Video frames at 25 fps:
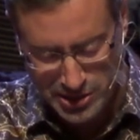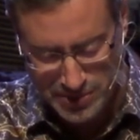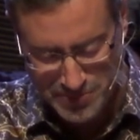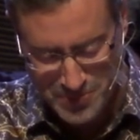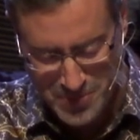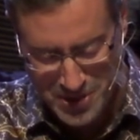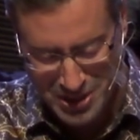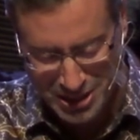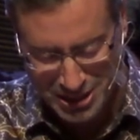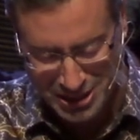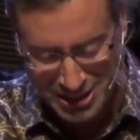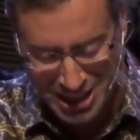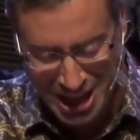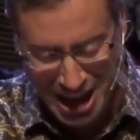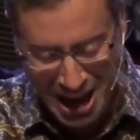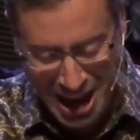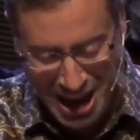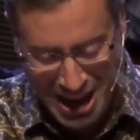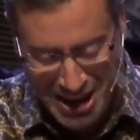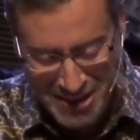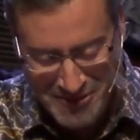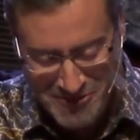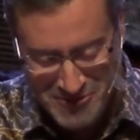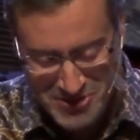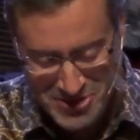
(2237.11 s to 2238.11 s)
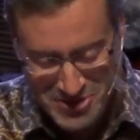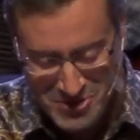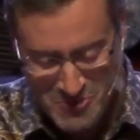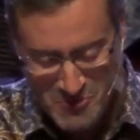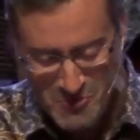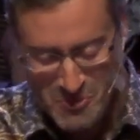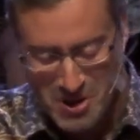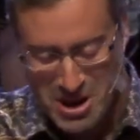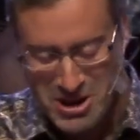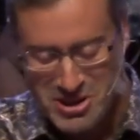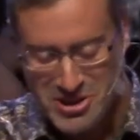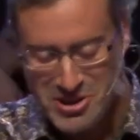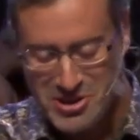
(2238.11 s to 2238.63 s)
but alive with the
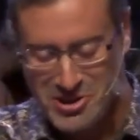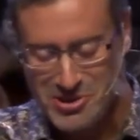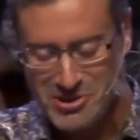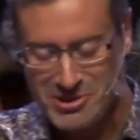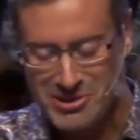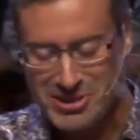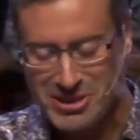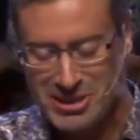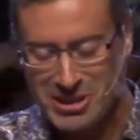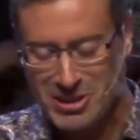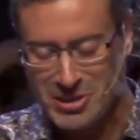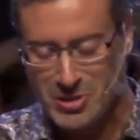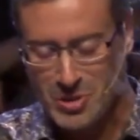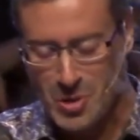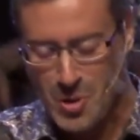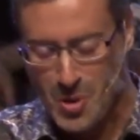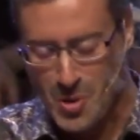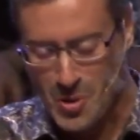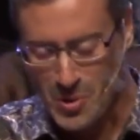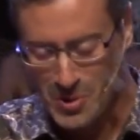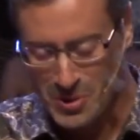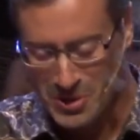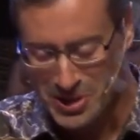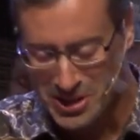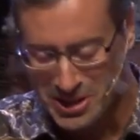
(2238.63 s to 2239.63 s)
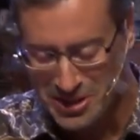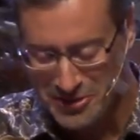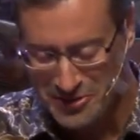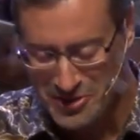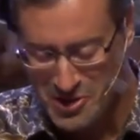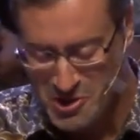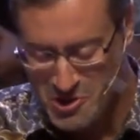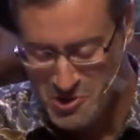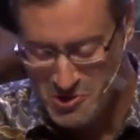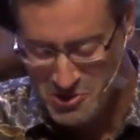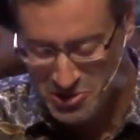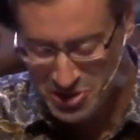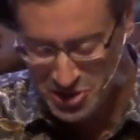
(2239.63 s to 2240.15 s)
wonder and the glory of
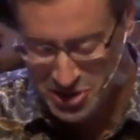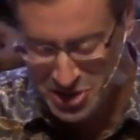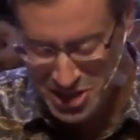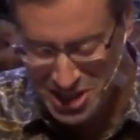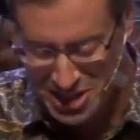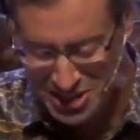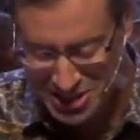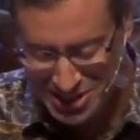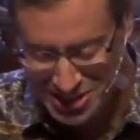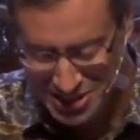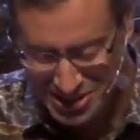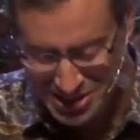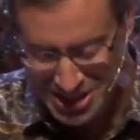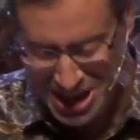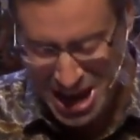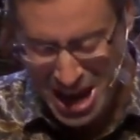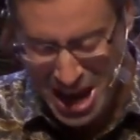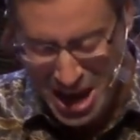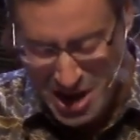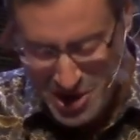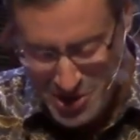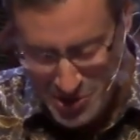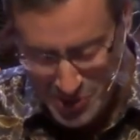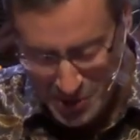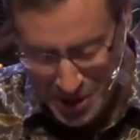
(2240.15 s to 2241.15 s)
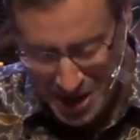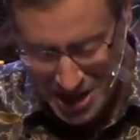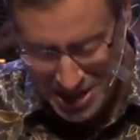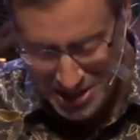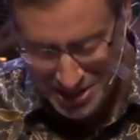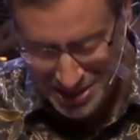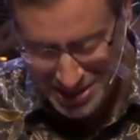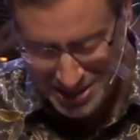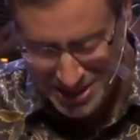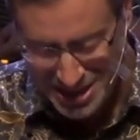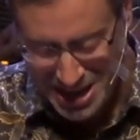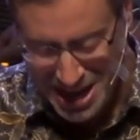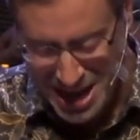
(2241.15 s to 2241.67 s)
who Jesus
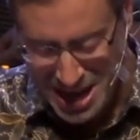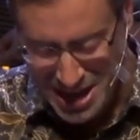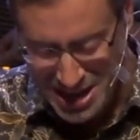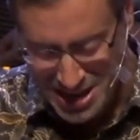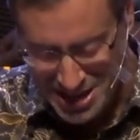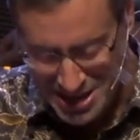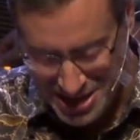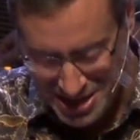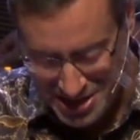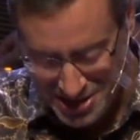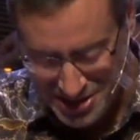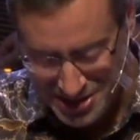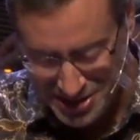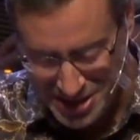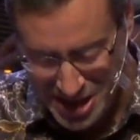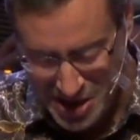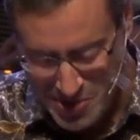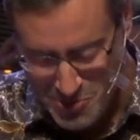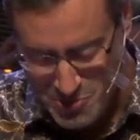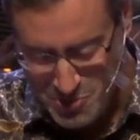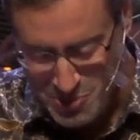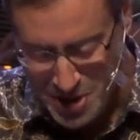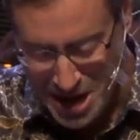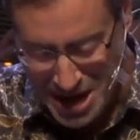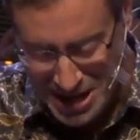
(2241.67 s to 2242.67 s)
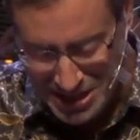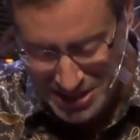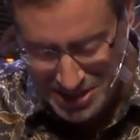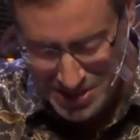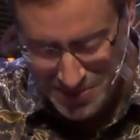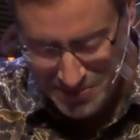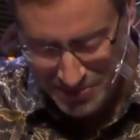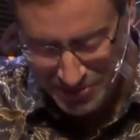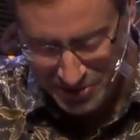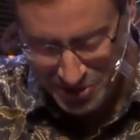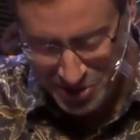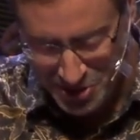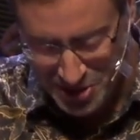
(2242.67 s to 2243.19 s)
Christ is, a
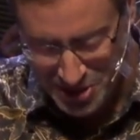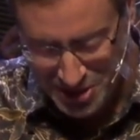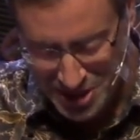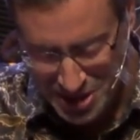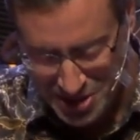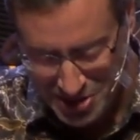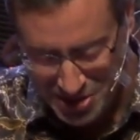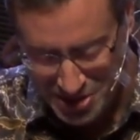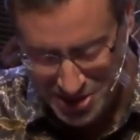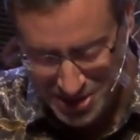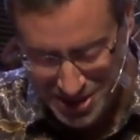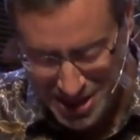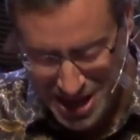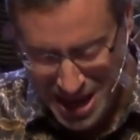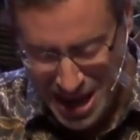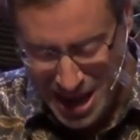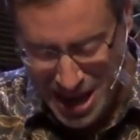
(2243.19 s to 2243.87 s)
ransom for sinners.